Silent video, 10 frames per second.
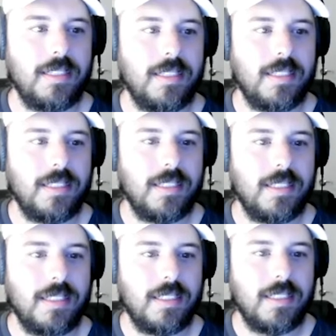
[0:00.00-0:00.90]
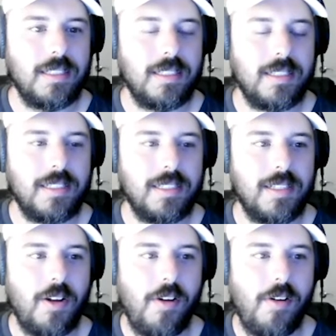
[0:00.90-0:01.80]

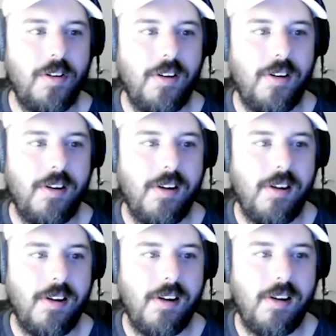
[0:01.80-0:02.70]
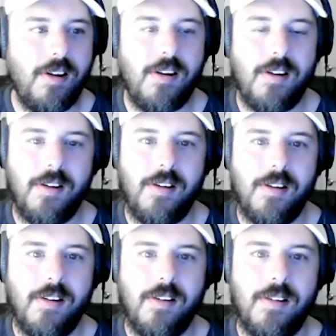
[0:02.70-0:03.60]

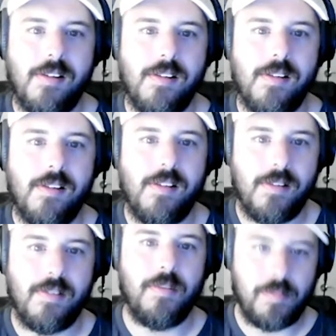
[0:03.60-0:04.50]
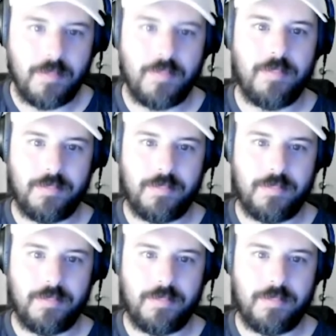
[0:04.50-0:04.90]
No words are spoken by the person on screen.